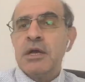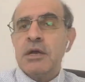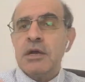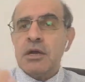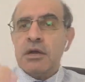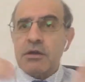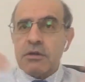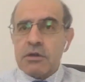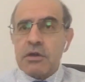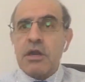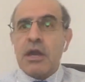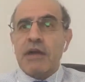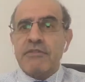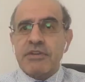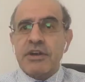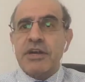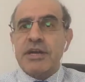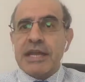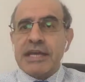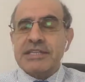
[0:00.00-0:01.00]
uh
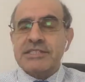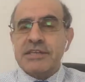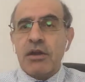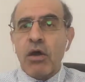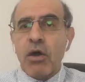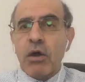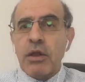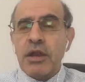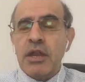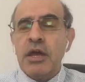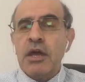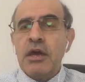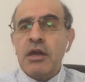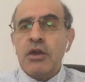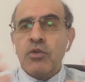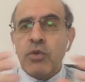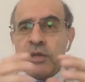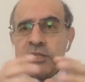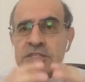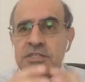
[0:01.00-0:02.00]
cover later on.
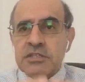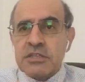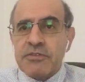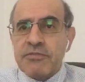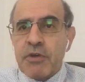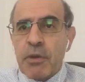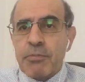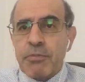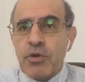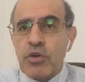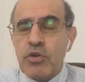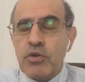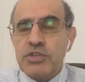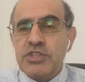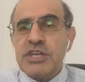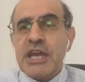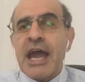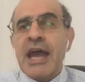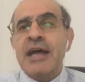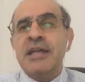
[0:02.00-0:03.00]
Quantitative
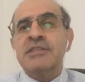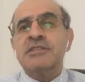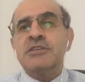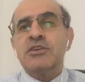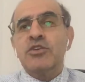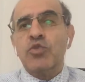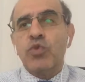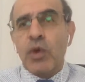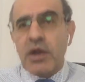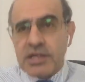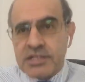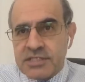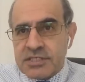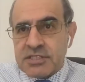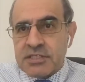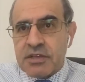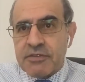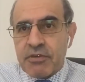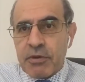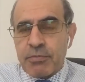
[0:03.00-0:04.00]
approach and
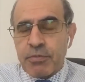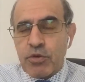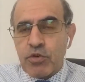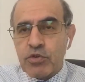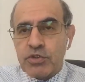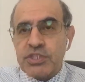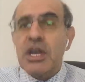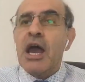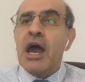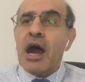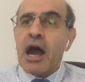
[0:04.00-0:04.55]
qualitative approach,